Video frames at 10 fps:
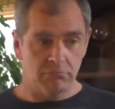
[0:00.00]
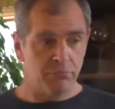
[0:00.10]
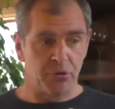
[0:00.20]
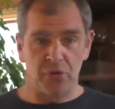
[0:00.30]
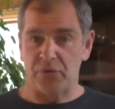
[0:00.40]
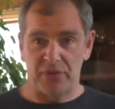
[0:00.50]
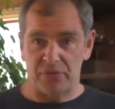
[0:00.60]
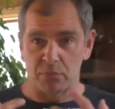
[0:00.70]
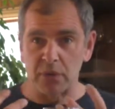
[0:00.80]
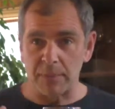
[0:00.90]
produce
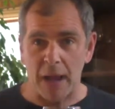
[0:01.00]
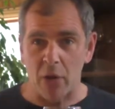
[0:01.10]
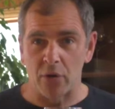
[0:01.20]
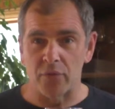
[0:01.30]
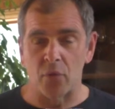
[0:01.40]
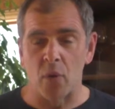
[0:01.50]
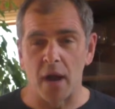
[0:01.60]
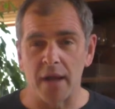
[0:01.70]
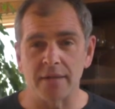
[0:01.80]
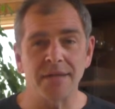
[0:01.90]
these really powerful
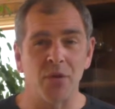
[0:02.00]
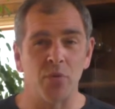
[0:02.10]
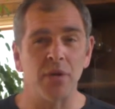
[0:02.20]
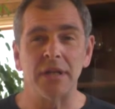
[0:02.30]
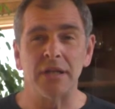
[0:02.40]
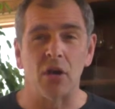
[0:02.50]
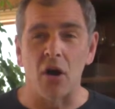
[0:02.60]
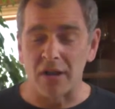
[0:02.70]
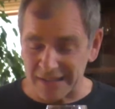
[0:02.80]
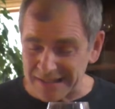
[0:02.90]
wines, really
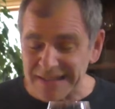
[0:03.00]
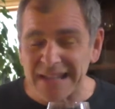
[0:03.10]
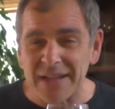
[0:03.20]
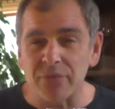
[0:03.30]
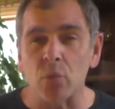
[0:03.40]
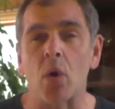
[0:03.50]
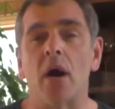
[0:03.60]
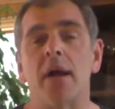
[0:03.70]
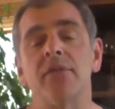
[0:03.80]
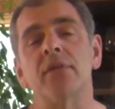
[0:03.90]
long-lived
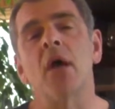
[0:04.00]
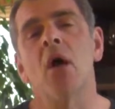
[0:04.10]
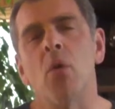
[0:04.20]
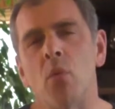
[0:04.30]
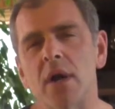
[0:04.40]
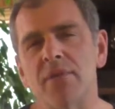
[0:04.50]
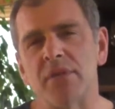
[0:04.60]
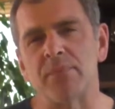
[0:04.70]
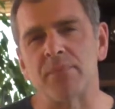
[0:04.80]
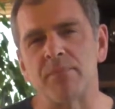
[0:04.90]
wines, one of
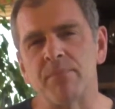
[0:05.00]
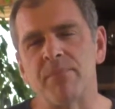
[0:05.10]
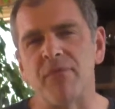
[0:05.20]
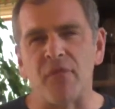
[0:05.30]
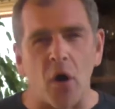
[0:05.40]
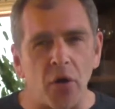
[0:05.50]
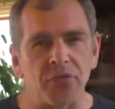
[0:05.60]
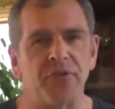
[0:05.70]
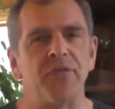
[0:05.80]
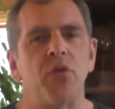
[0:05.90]
its
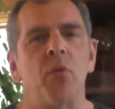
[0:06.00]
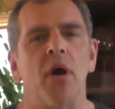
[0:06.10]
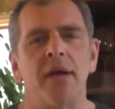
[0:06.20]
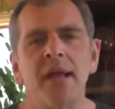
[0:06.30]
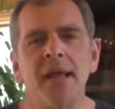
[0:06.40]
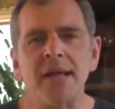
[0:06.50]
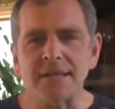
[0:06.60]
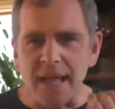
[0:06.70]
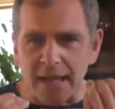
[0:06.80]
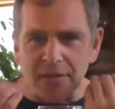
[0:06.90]
faults, if you want,
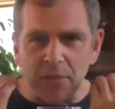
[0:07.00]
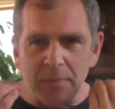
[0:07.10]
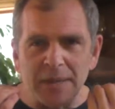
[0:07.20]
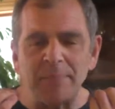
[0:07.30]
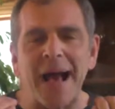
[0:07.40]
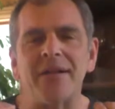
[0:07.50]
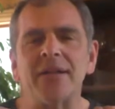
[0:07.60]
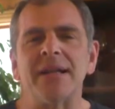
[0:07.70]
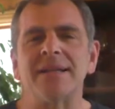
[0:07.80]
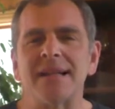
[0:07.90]
is that in the
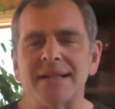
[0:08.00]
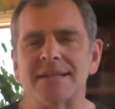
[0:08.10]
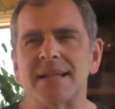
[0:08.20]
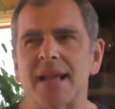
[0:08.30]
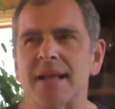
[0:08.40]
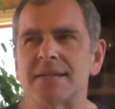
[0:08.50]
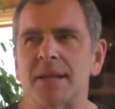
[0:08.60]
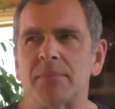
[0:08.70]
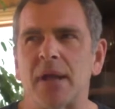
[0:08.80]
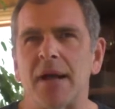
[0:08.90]
mid-palate, it tends to get
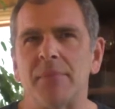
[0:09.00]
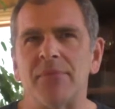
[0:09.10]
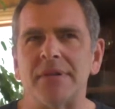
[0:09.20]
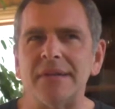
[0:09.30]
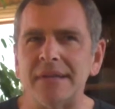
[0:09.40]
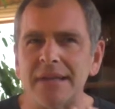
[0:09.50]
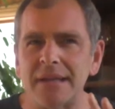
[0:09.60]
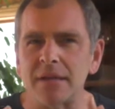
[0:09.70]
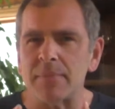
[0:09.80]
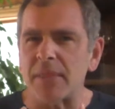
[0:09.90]
sometimes a
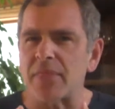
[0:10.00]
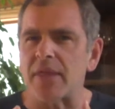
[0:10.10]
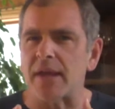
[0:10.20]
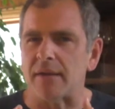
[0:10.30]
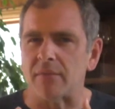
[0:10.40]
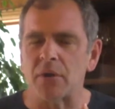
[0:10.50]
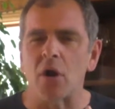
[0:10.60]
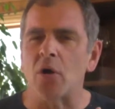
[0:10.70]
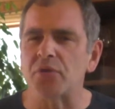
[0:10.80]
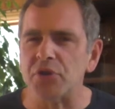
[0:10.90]
little bit thin. We
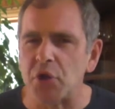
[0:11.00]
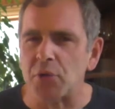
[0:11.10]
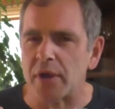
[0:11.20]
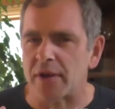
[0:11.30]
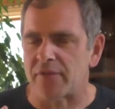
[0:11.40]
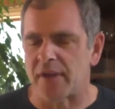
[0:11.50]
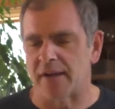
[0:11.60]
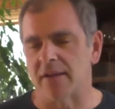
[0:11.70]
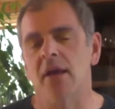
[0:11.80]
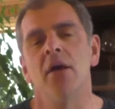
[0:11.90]
call it the donut effect.